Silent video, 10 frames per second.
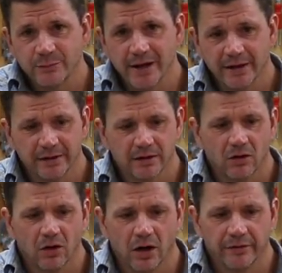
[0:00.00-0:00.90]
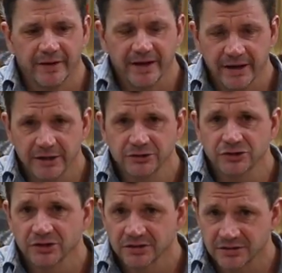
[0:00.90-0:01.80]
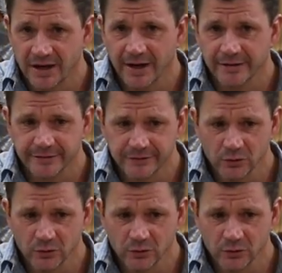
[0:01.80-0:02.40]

banding on the hinge side of the